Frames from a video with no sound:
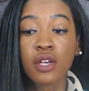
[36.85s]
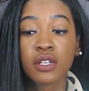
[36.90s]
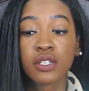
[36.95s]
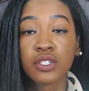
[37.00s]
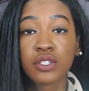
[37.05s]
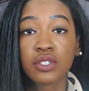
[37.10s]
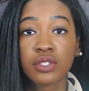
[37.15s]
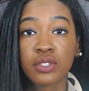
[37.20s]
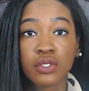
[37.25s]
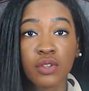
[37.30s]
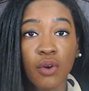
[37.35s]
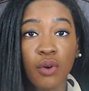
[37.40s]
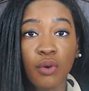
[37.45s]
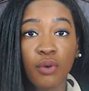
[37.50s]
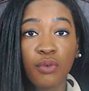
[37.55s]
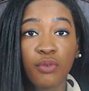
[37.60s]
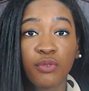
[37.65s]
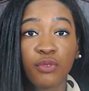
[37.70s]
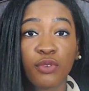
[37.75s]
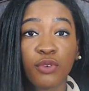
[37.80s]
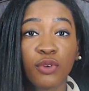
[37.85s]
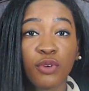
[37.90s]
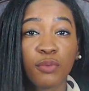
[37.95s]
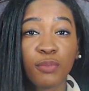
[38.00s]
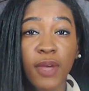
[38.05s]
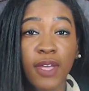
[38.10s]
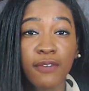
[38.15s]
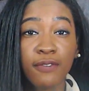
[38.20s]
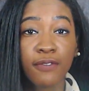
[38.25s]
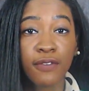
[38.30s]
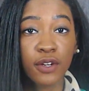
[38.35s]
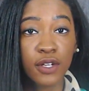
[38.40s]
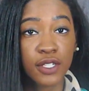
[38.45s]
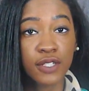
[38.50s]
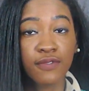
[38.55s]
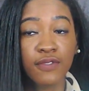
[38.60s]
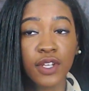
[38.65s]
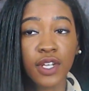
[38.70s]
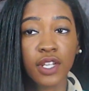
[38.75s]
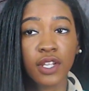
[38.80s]
So for my
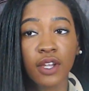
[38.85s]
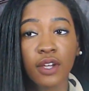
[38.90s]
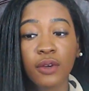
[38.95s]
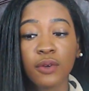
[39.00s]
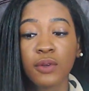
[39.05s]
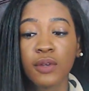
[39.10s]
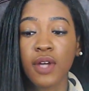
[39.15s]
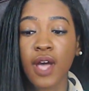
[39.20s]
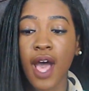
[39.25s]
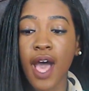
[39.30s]
first video,